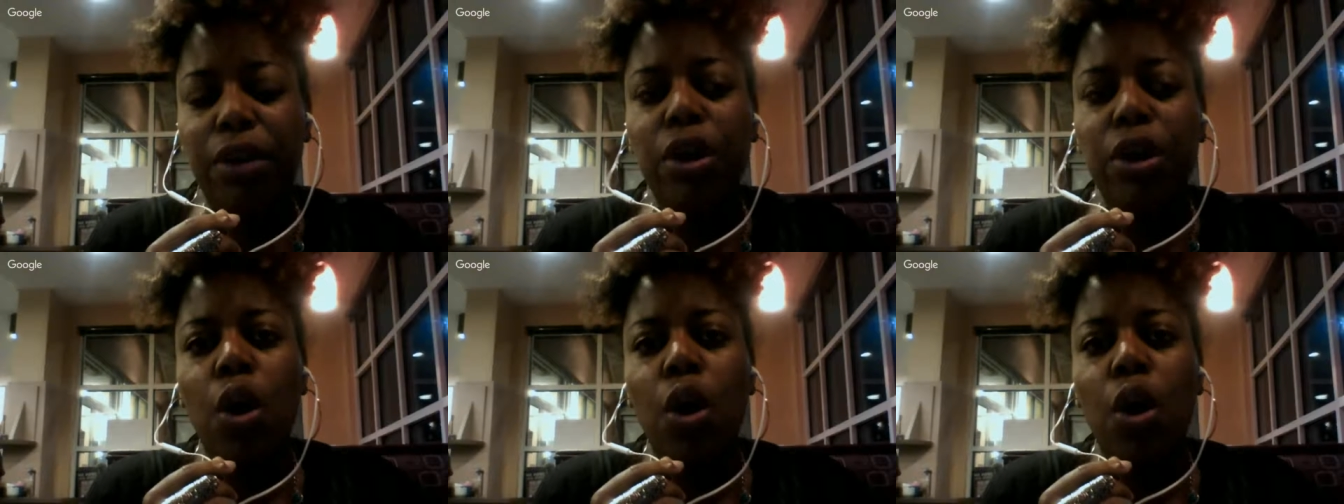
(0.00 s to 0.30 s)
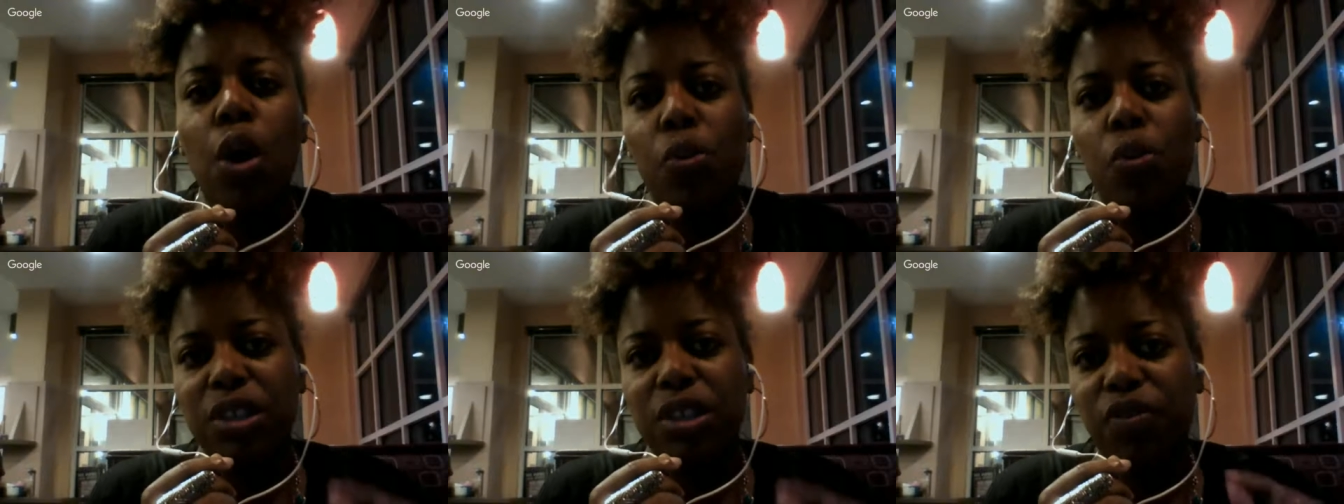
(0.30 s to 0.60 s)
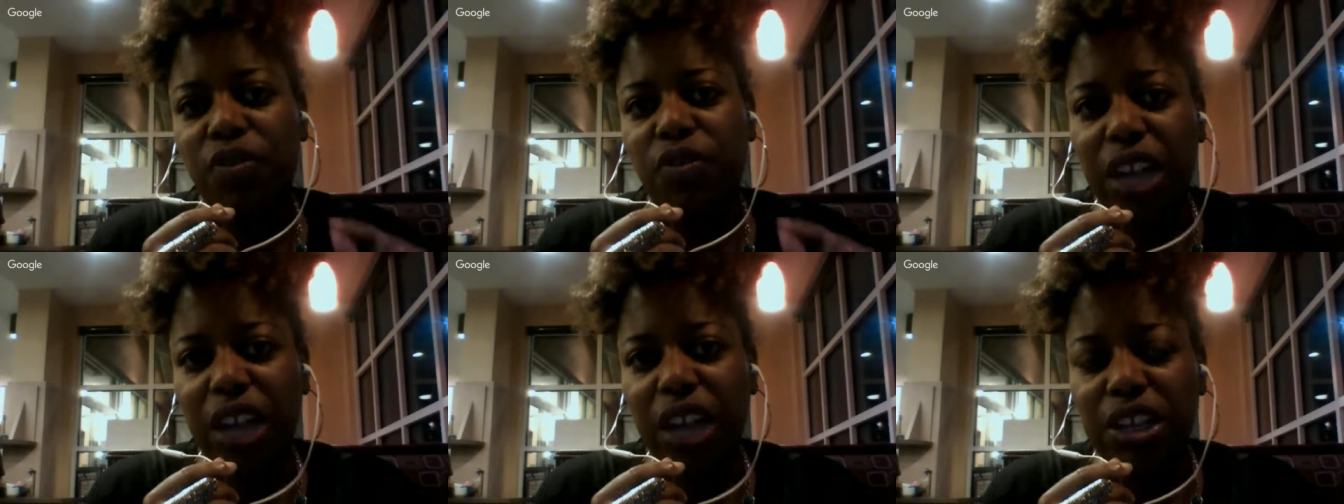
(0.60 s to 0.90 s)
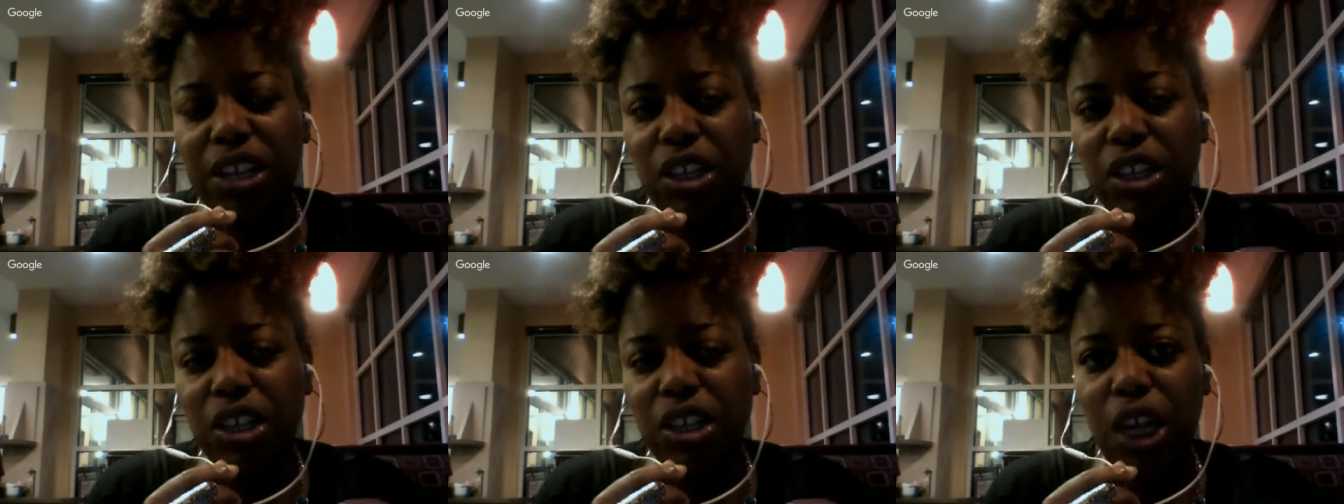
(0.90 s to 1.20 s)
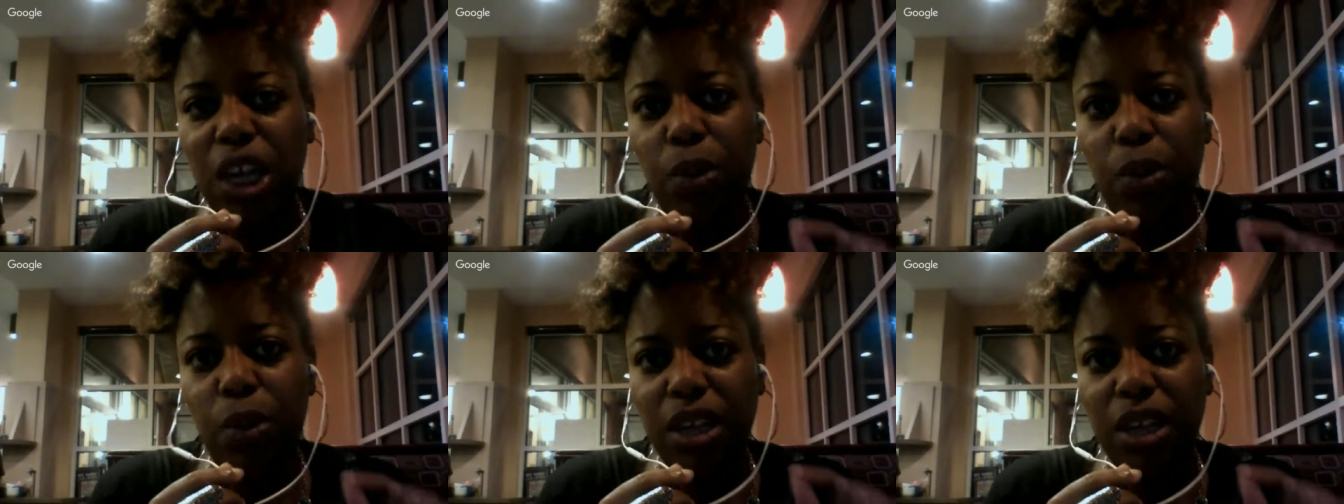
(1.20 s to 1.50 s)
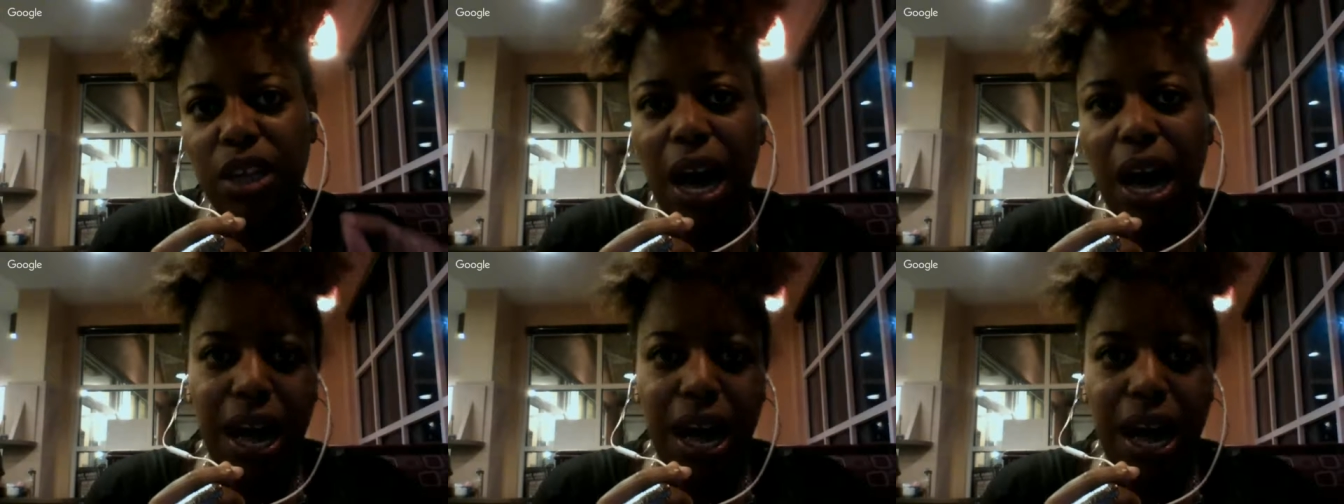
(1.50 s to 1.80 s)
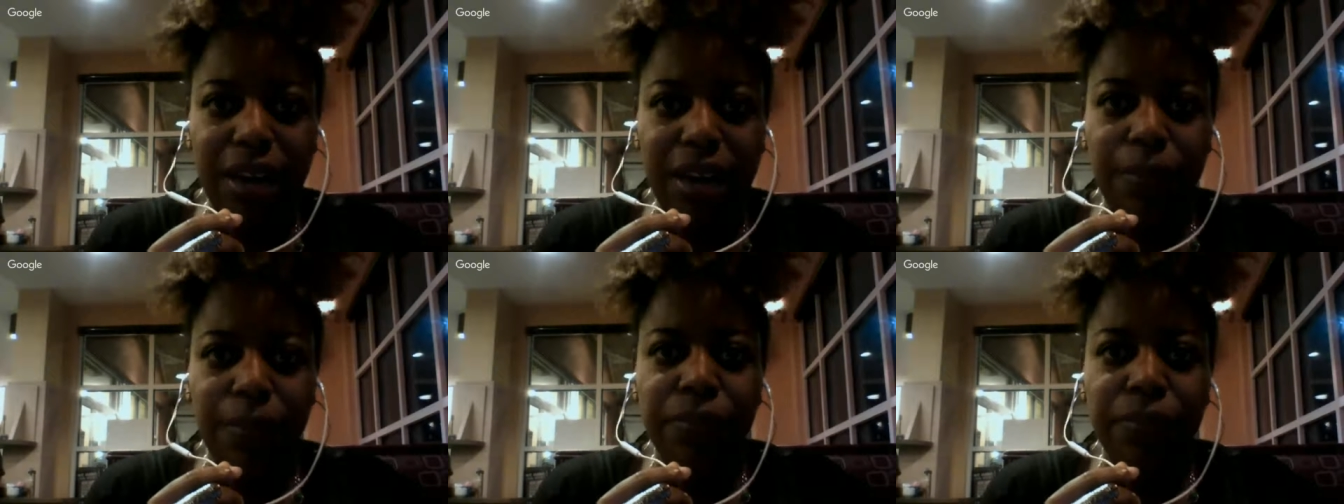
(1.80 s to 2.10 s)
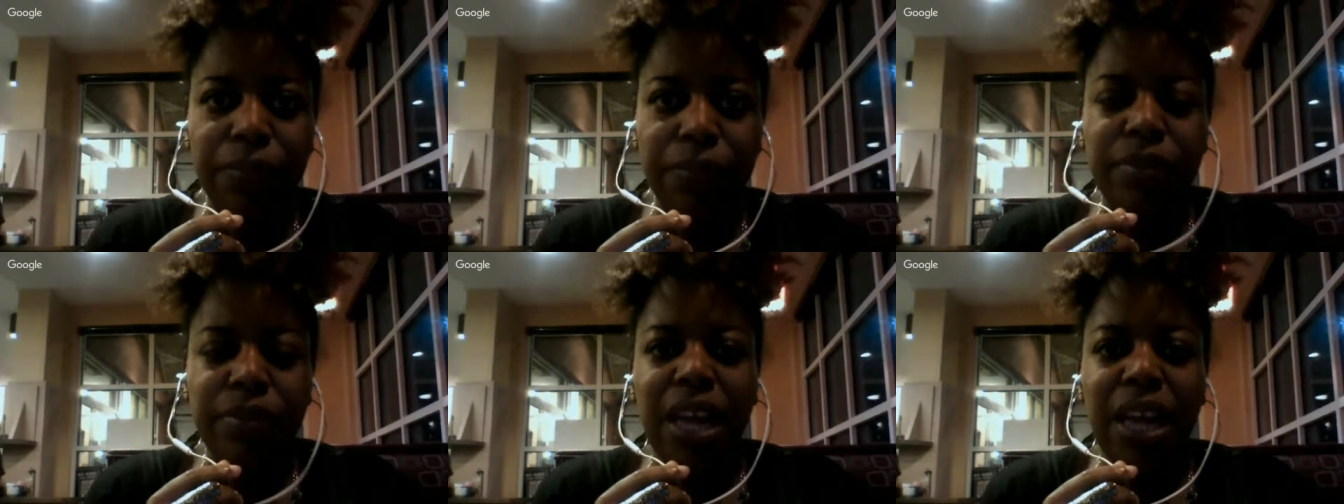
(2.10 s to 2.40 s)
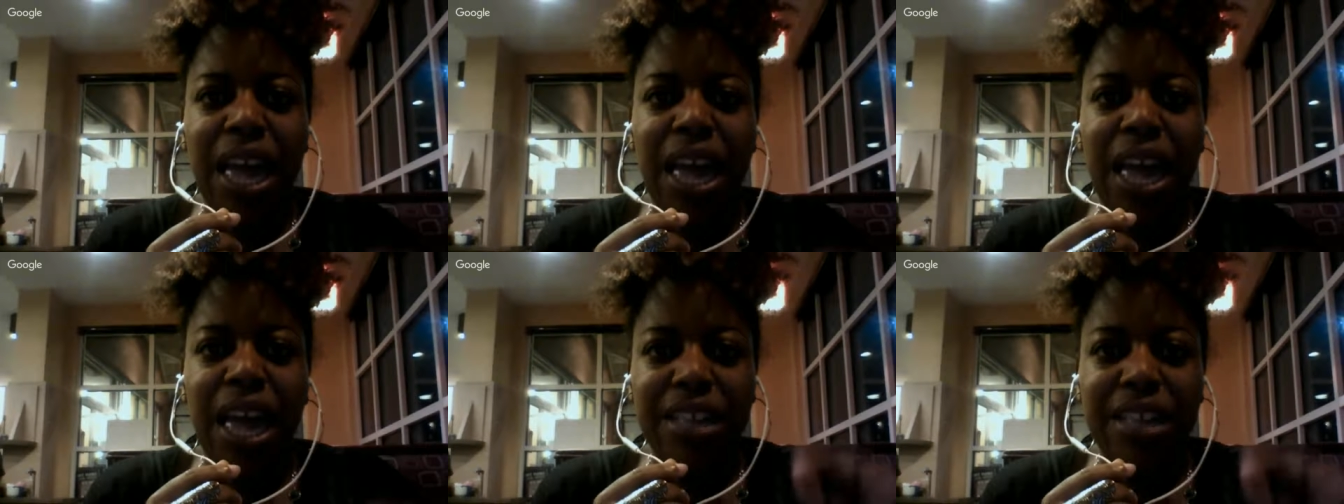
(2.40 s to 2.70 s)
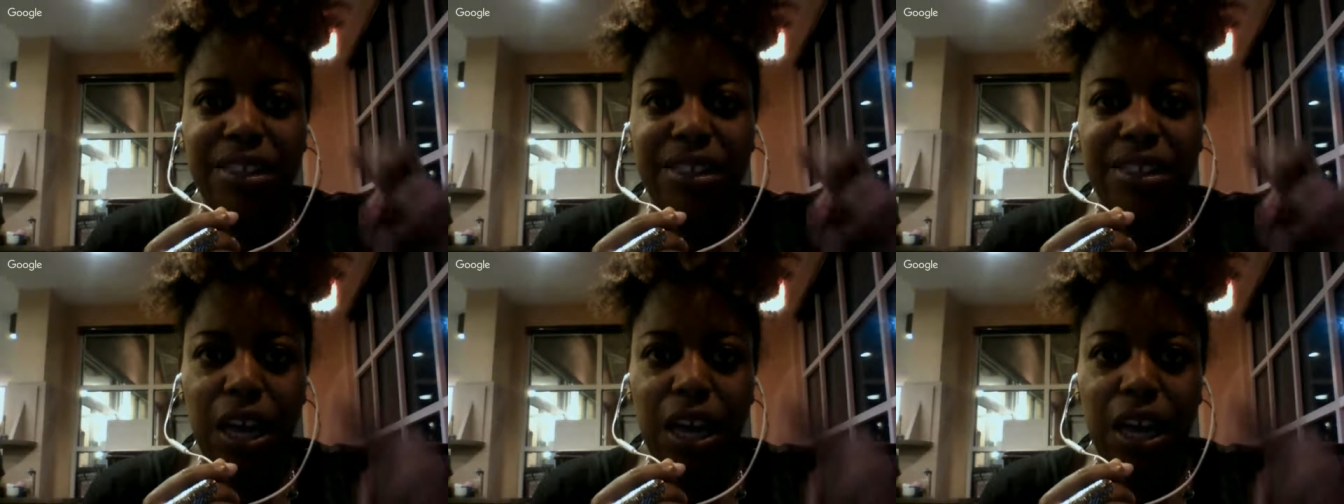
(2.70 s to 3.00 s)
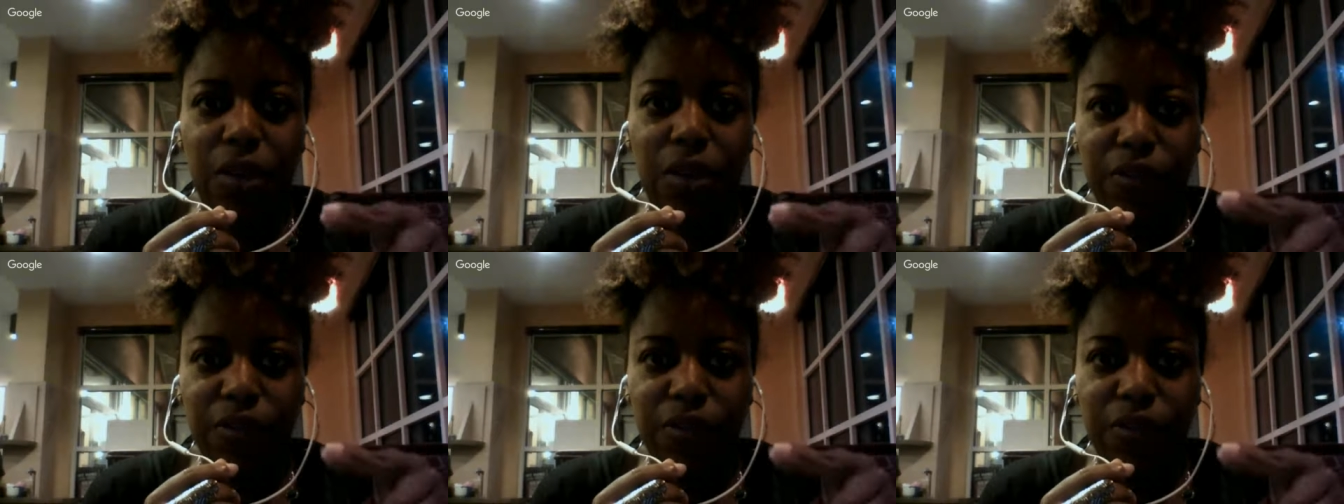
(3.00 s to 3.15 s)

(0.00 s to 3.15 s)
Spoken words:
was the relationship with God and self.